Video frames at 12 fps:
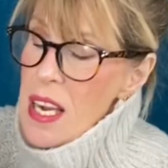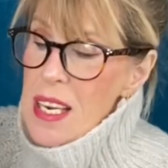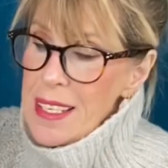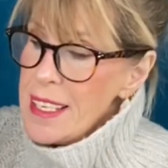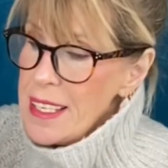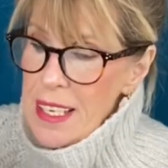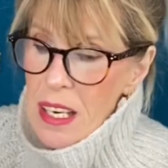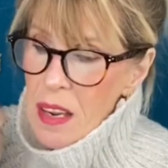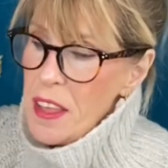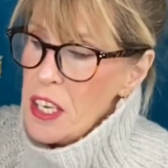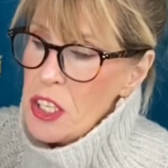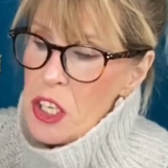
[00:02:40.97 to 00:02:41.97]
It's still
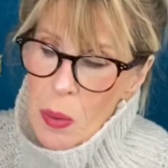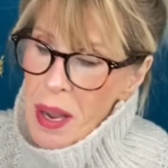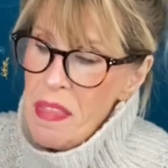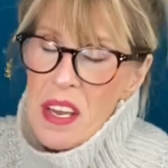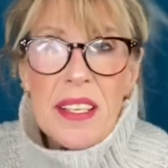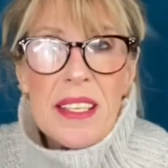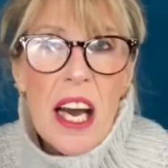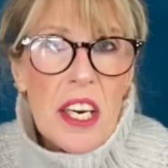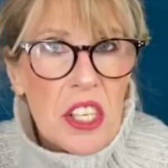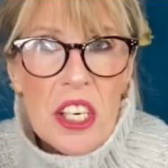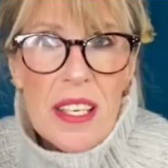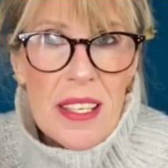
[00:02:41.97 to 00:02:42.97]
the Duke and the
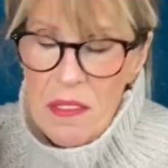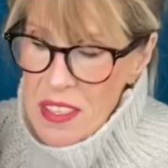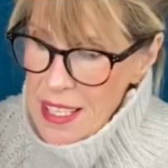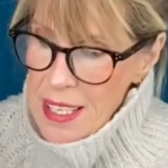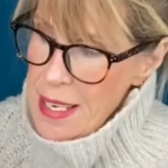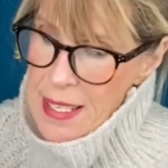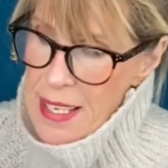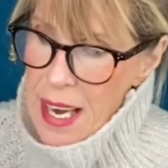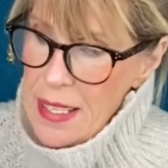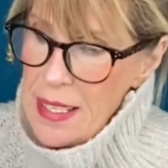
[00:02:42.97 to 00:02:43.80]
Duchess of Sussex